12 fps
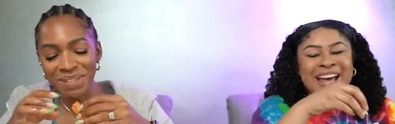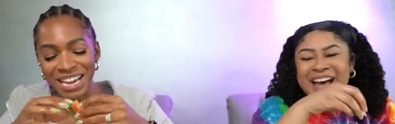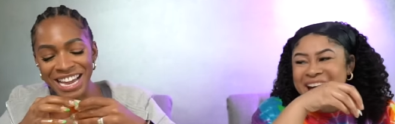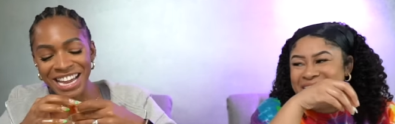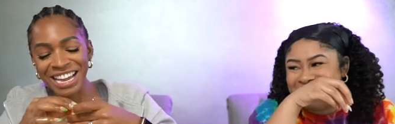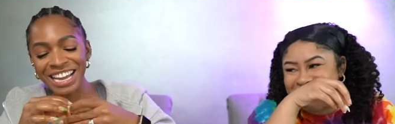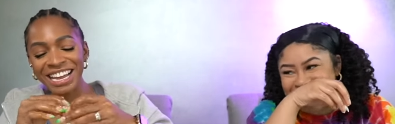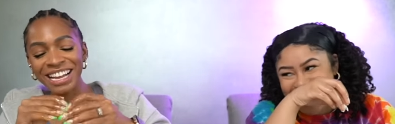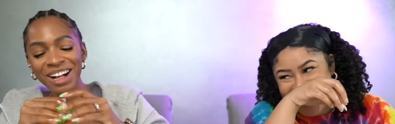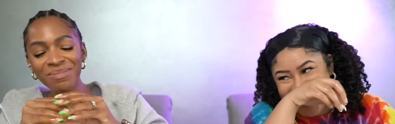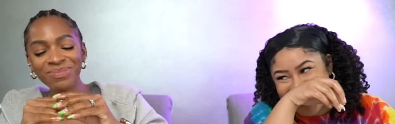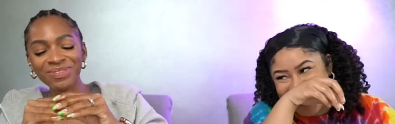Speaker 1: me.
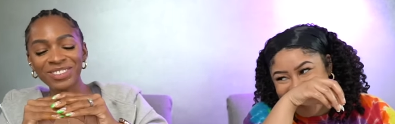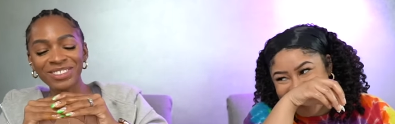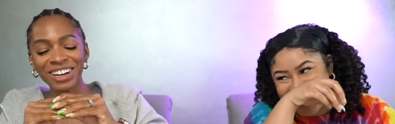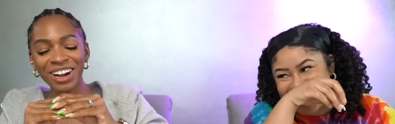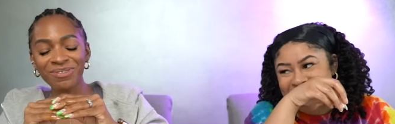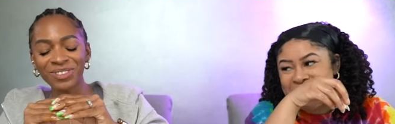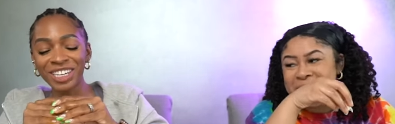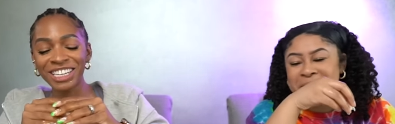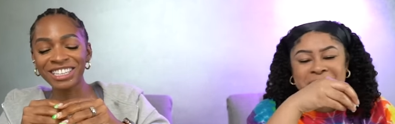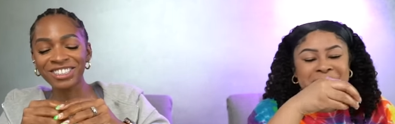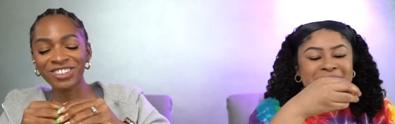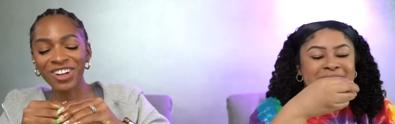I'm, I'm, I'm
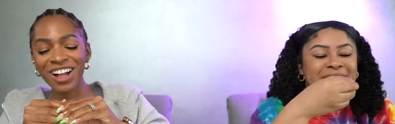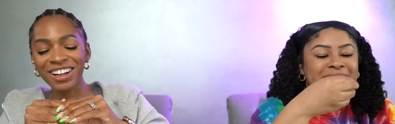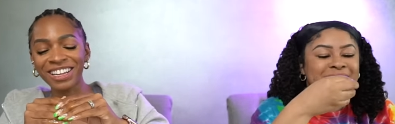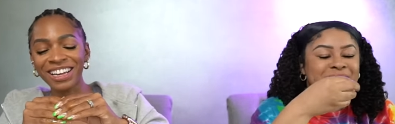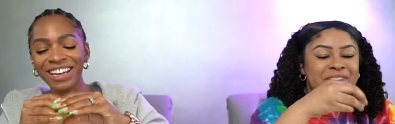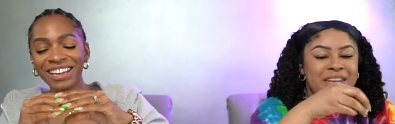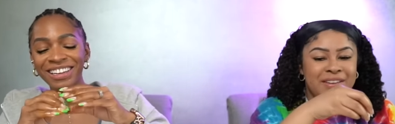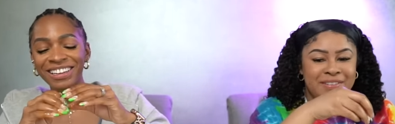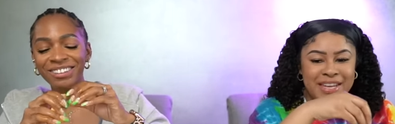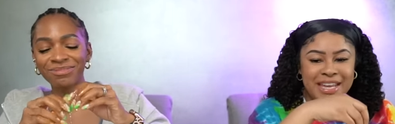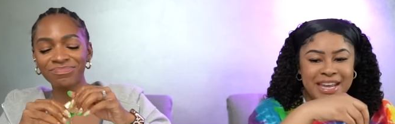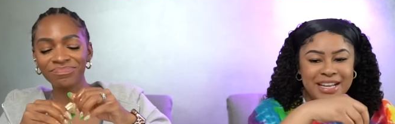really struggling.
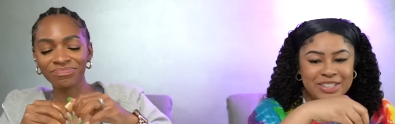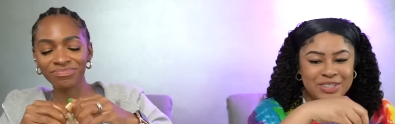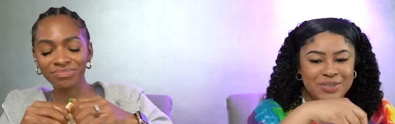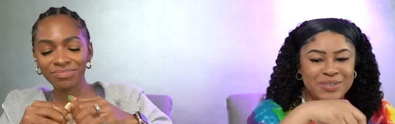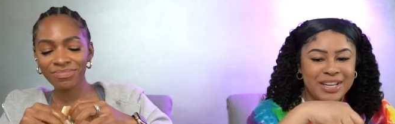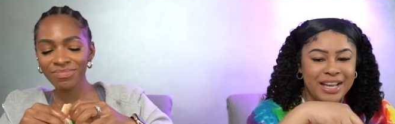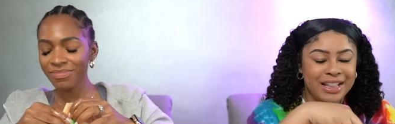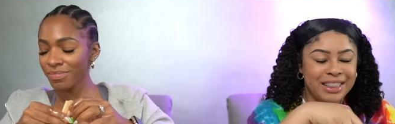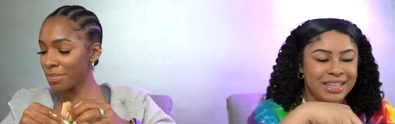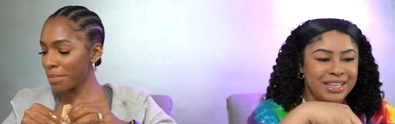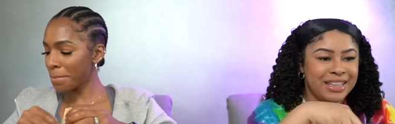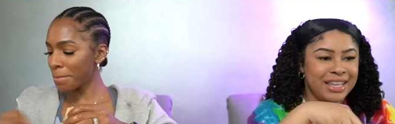If he can't do
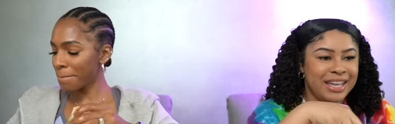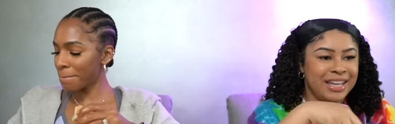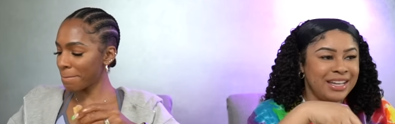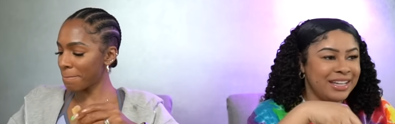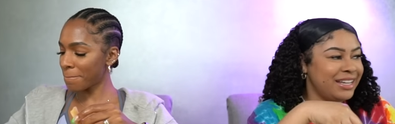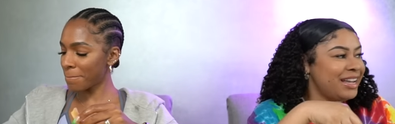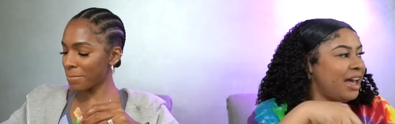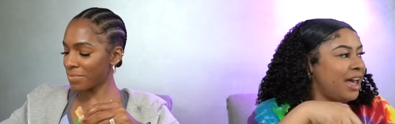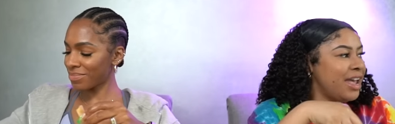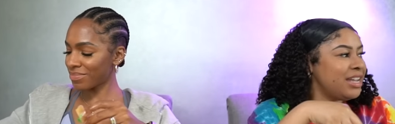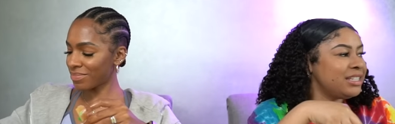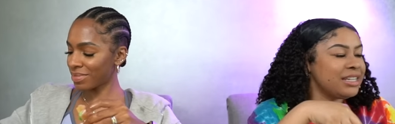that, then like
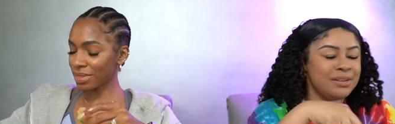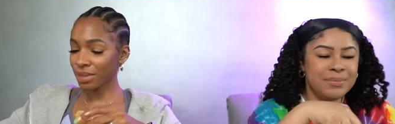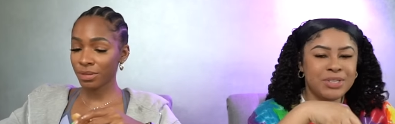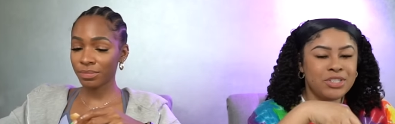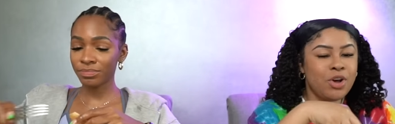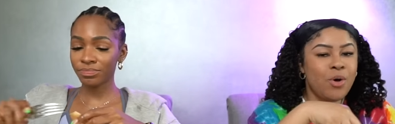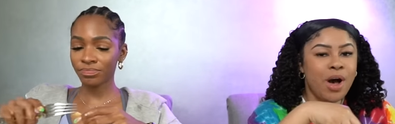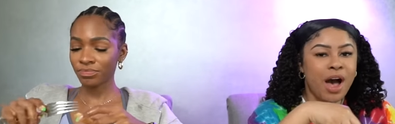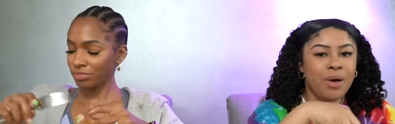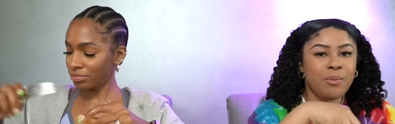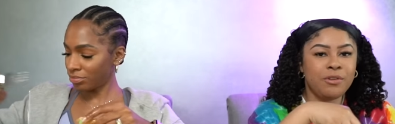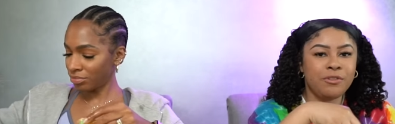it's gonna be so
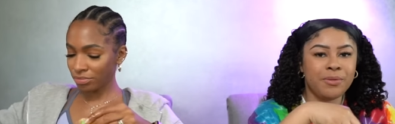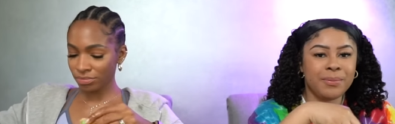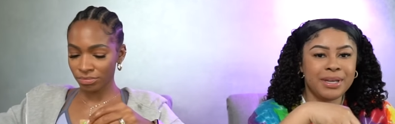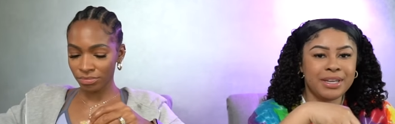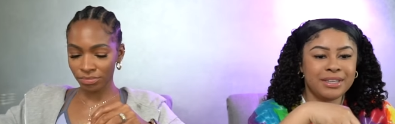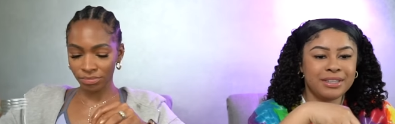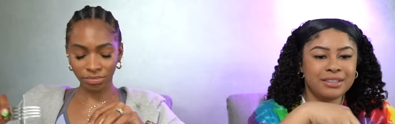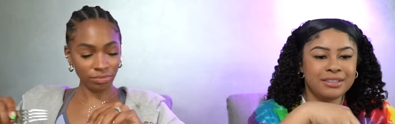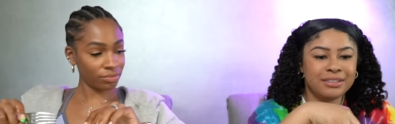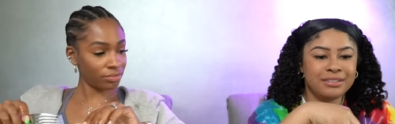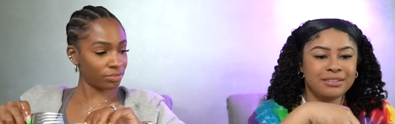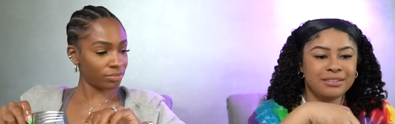awkward for me.
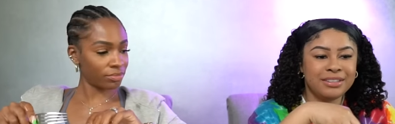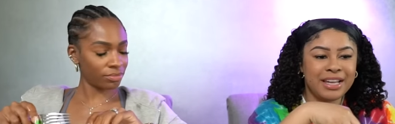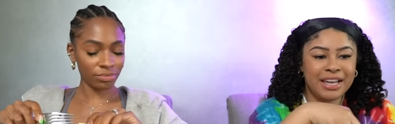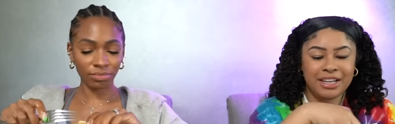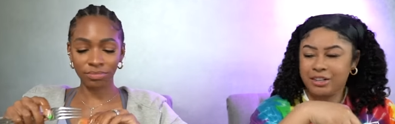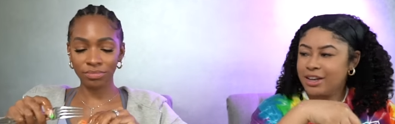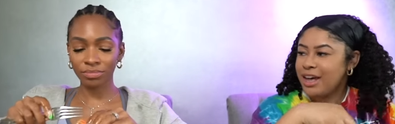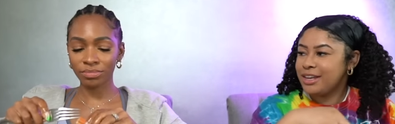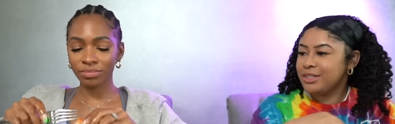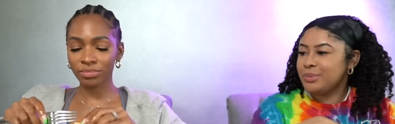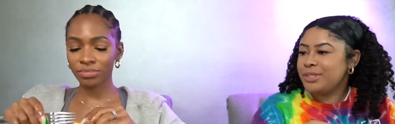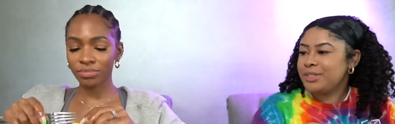Like I
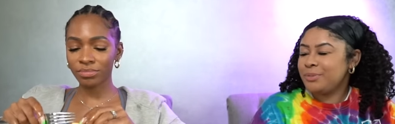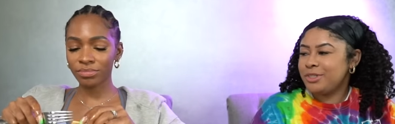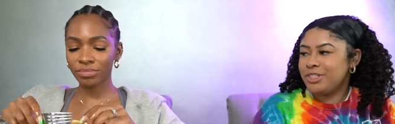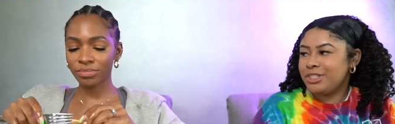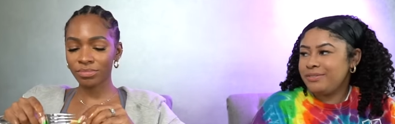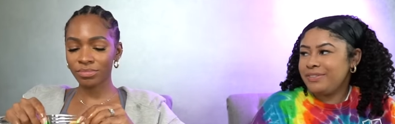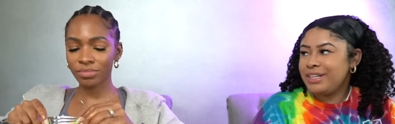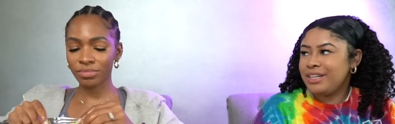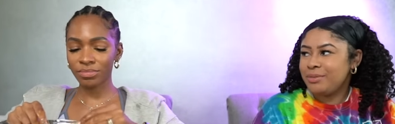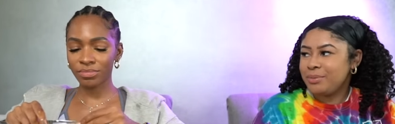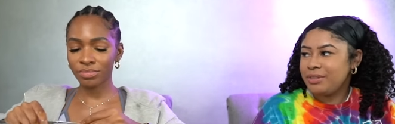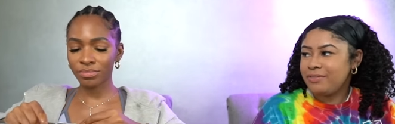just want someone to just fit
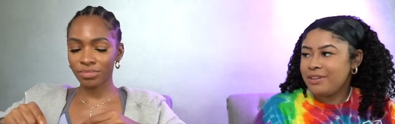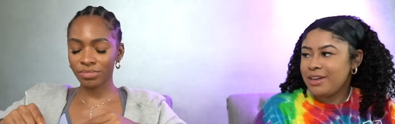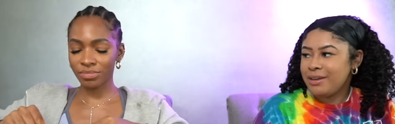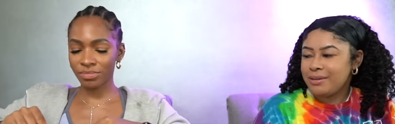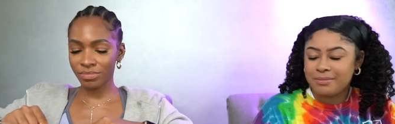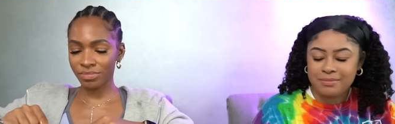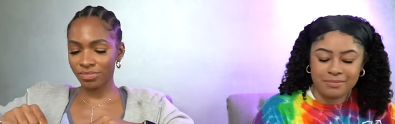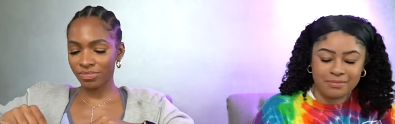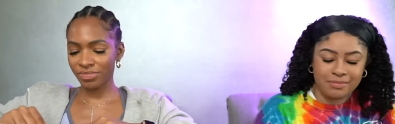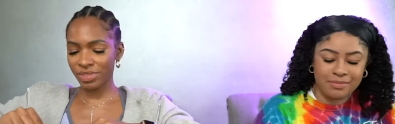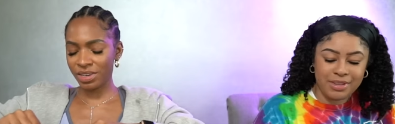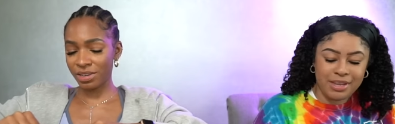in with the fam.
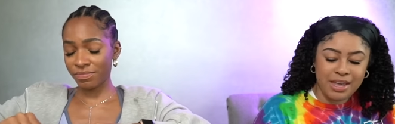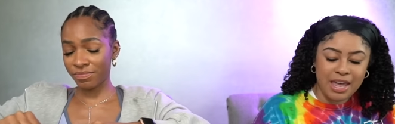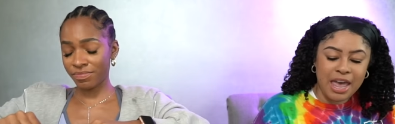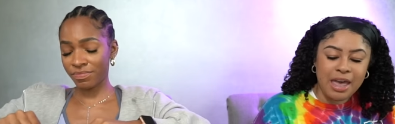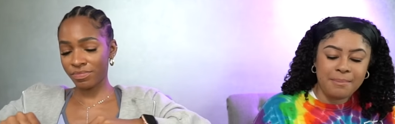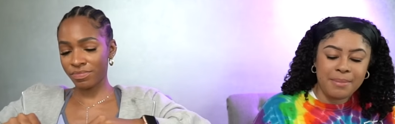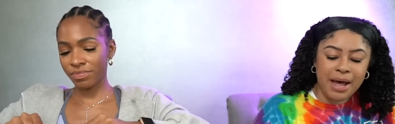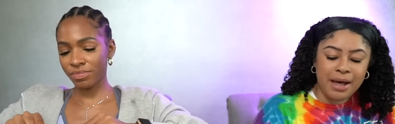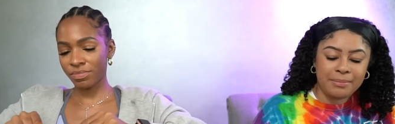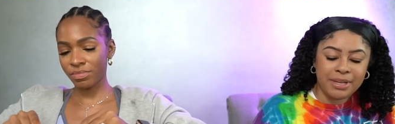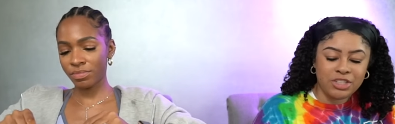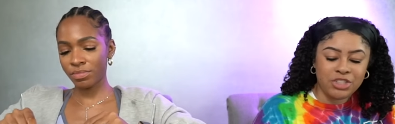Yeah. And
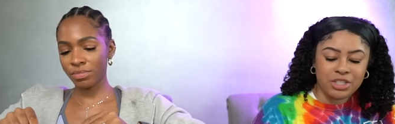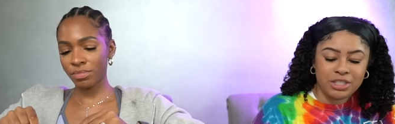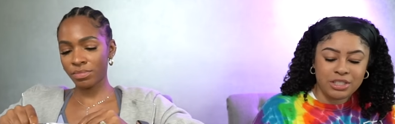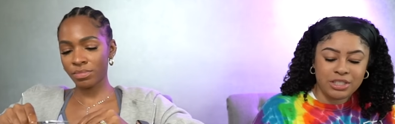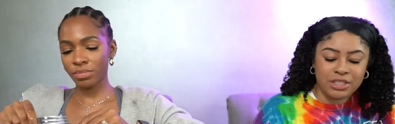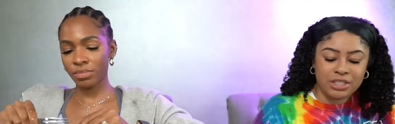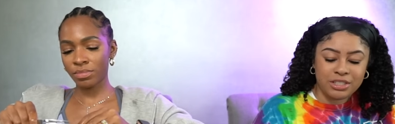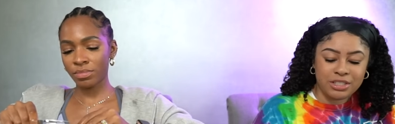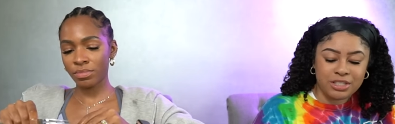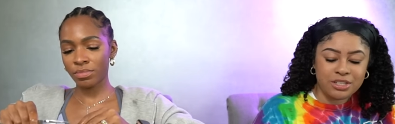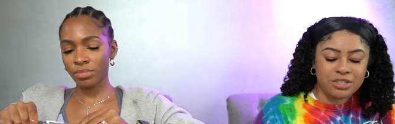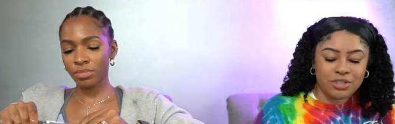mom, like she's a
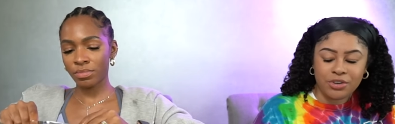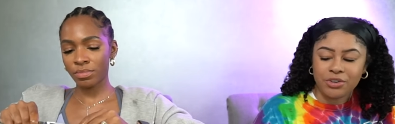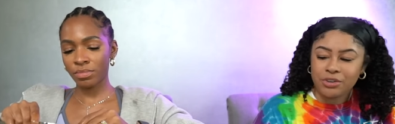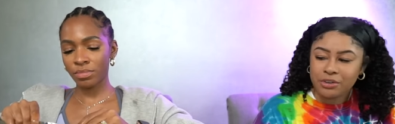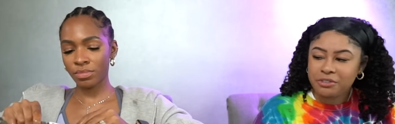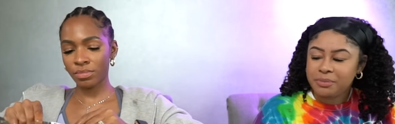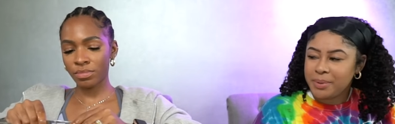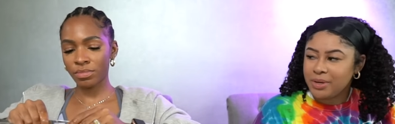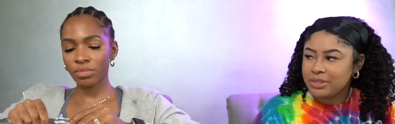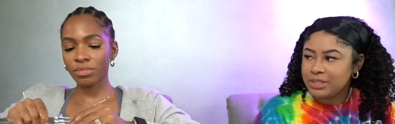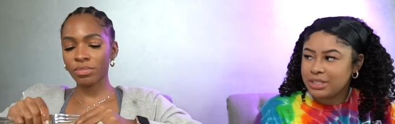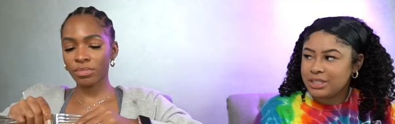good discerner of
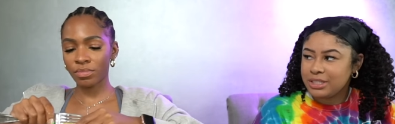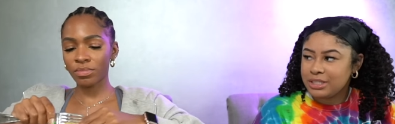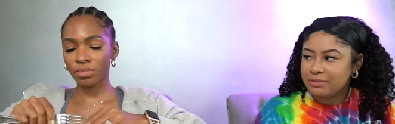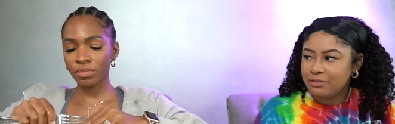persons